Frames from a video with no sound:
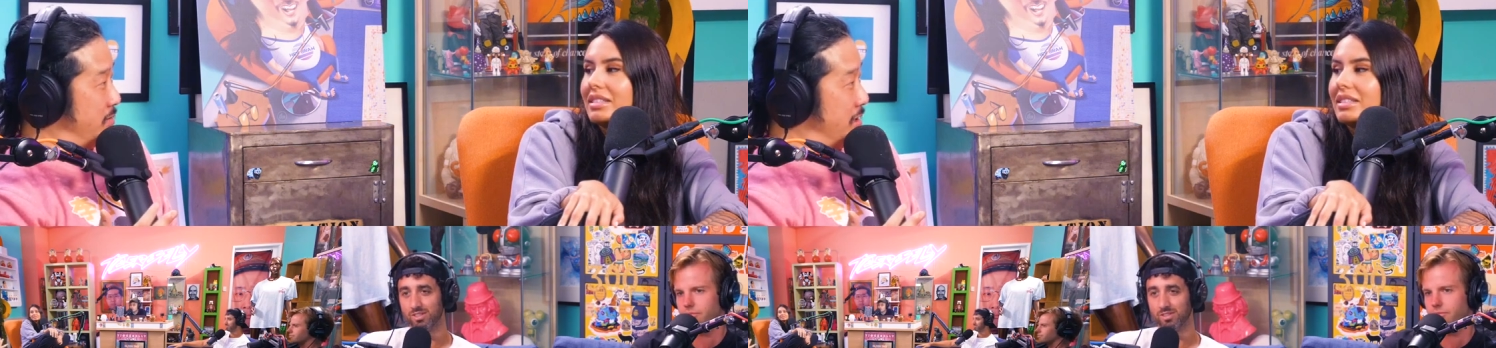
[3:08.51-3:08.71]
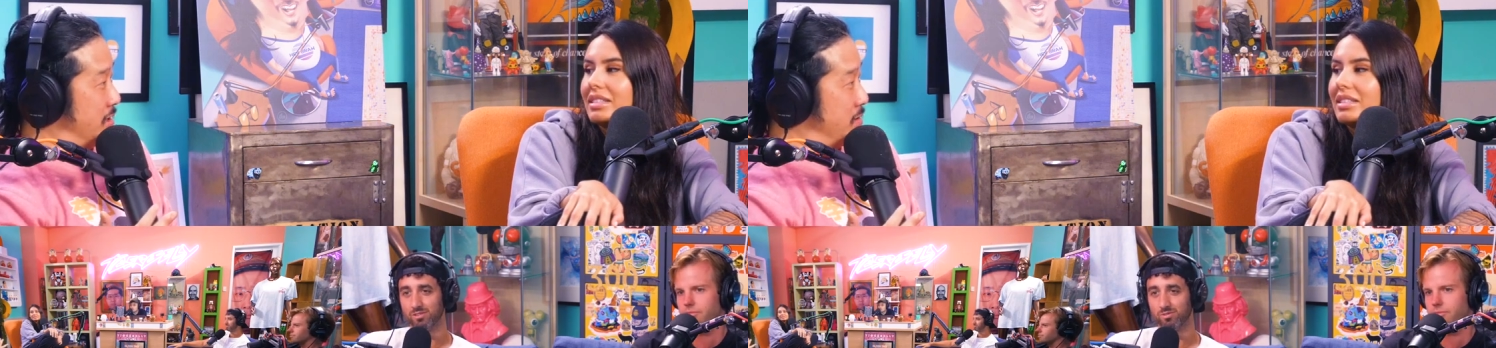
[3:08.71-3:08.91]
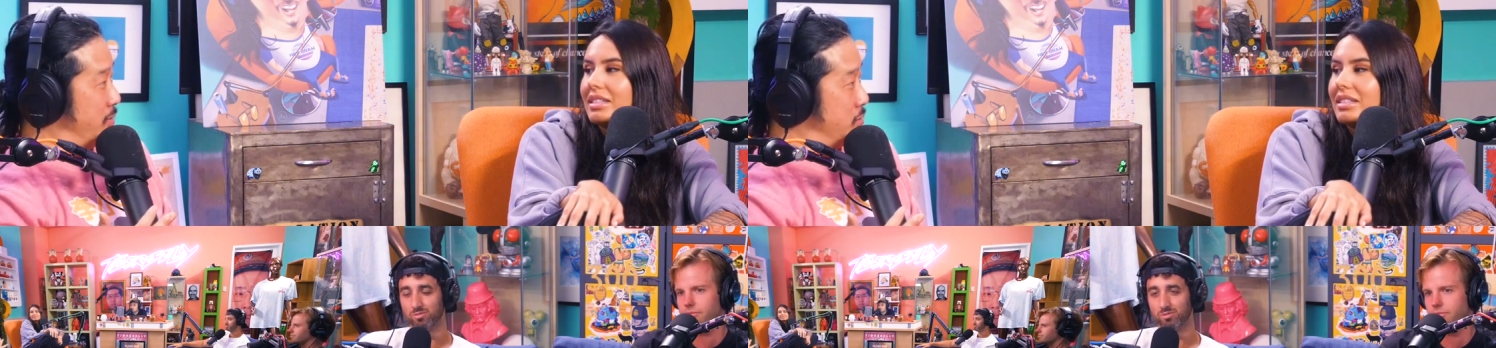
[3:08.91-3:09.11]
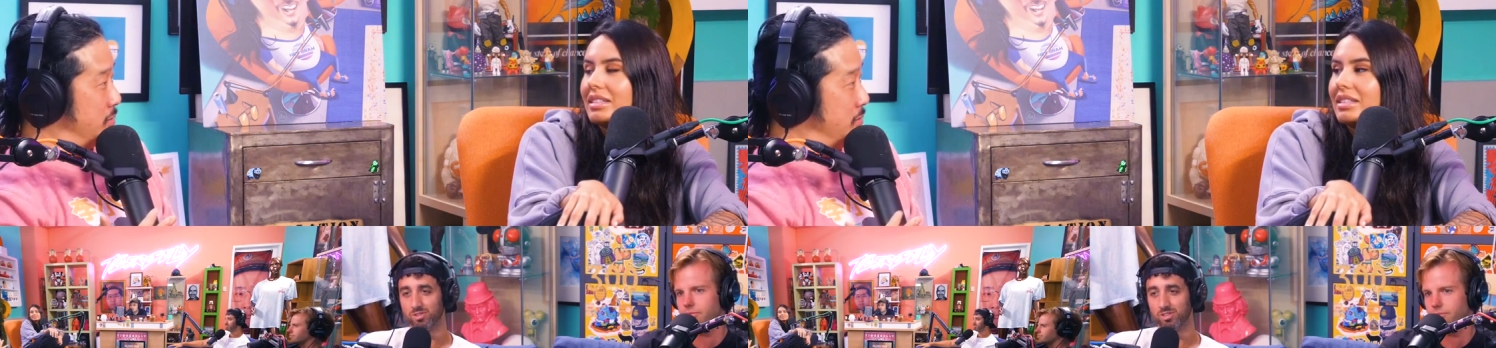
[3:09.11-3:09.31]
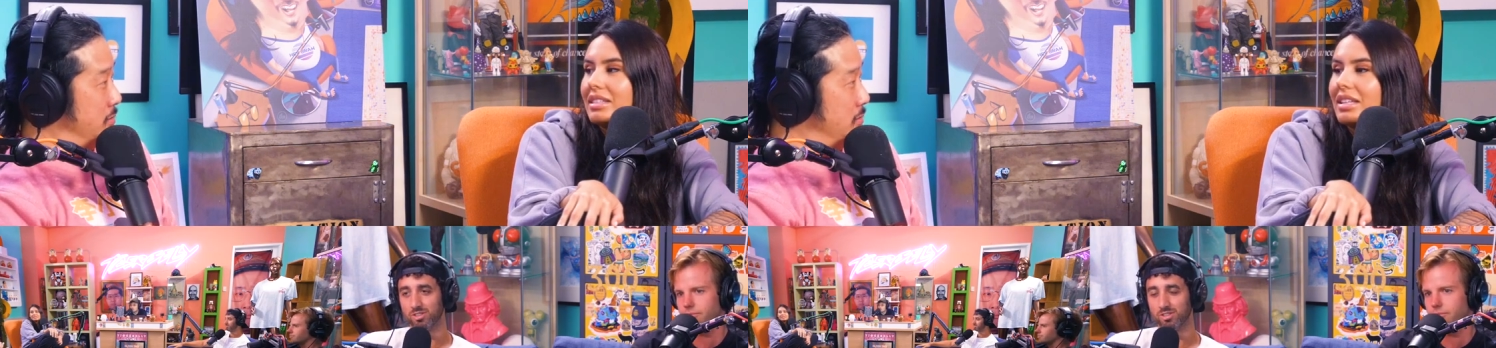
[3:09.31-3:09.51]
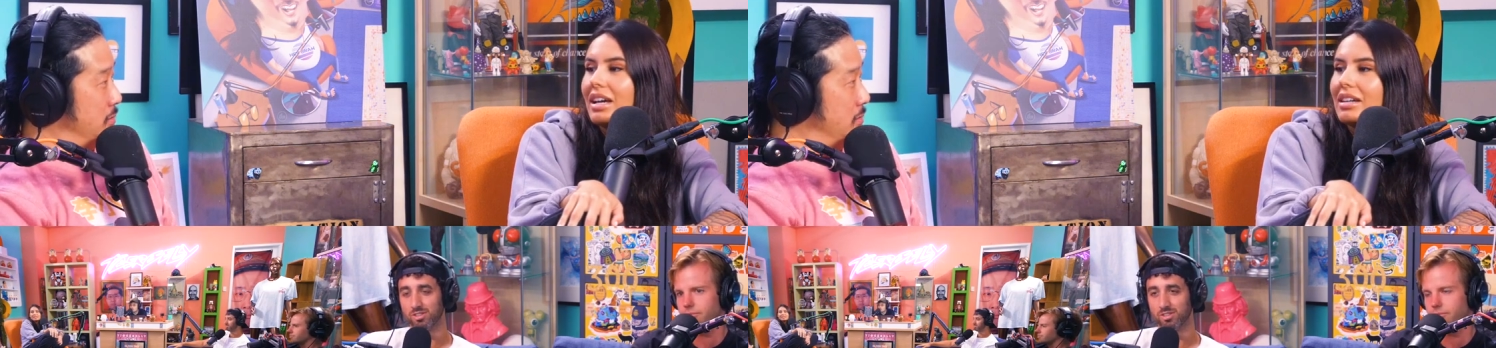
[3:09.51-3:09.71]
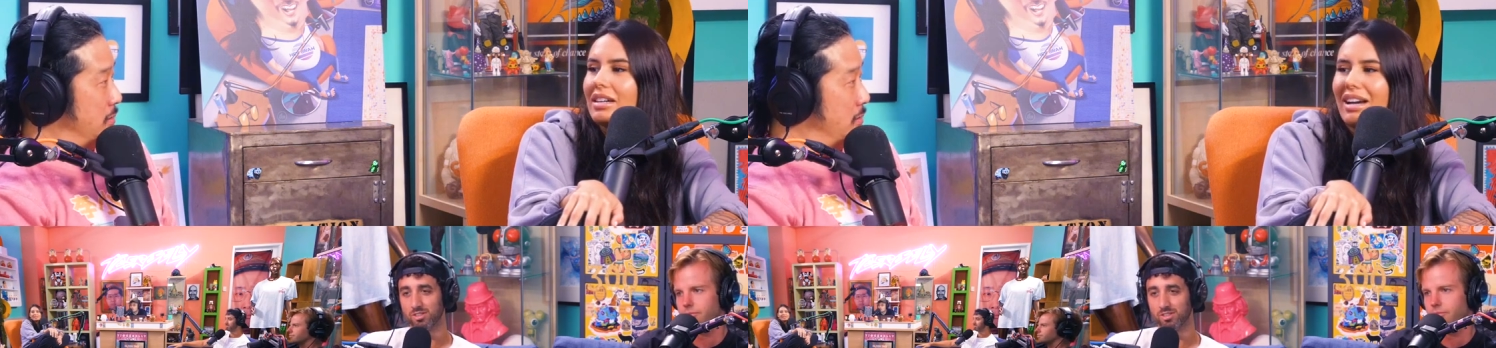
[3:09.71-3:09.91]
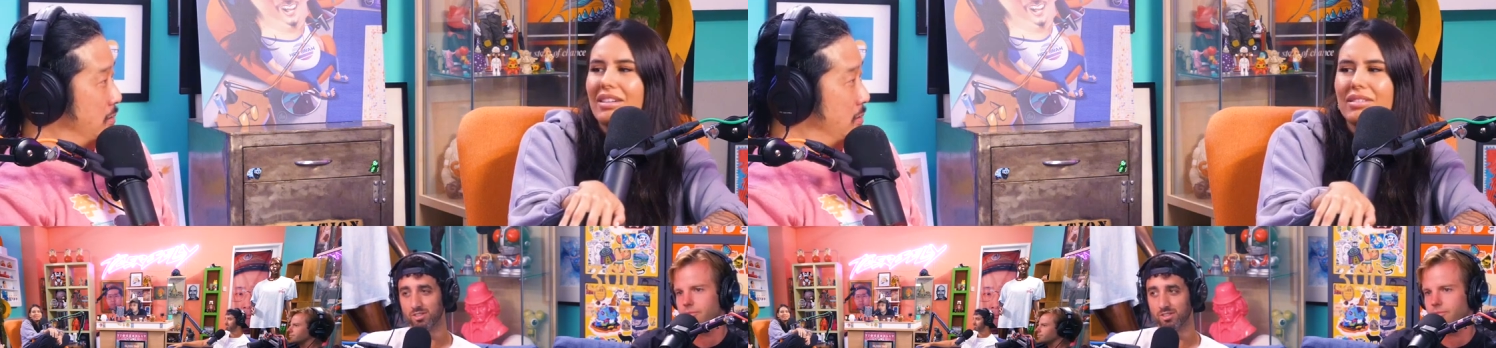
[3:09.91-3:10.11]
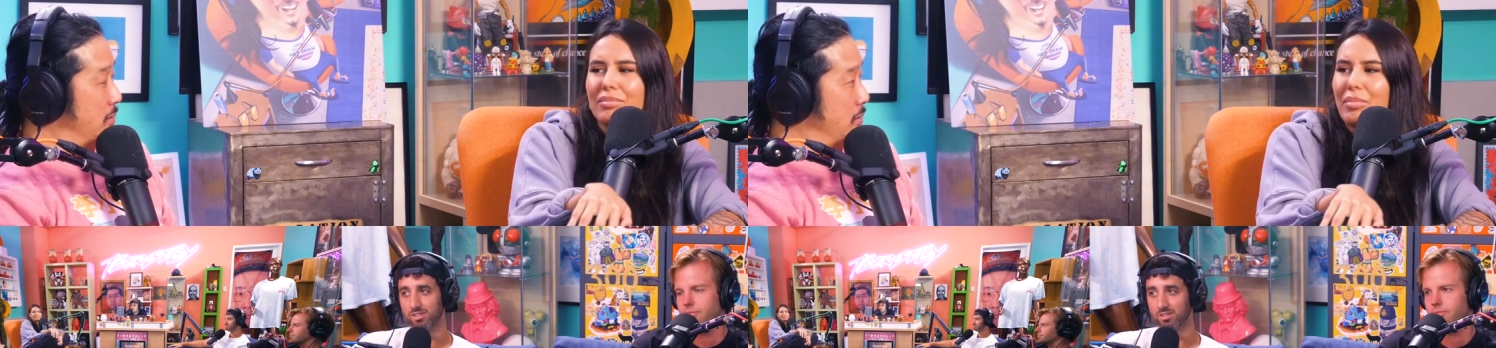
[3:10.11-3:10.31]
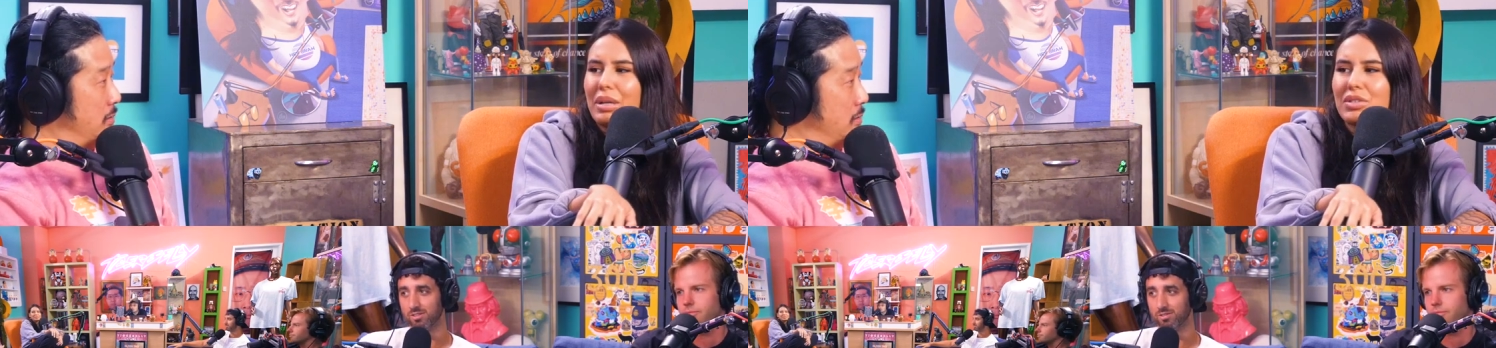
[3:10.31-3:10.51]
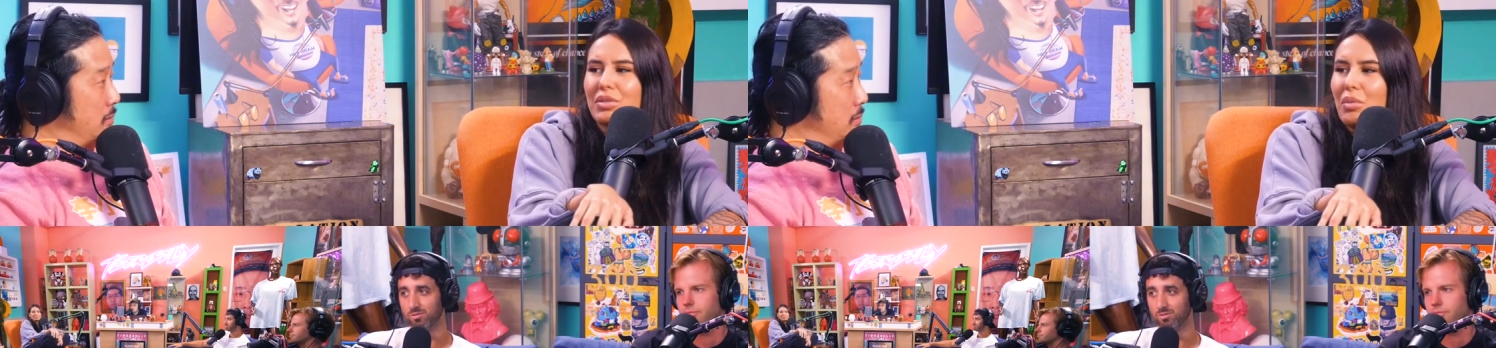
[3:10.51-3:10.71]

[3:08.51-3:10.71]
Speaker 1: exhibition. Yeah, I heard a bunch of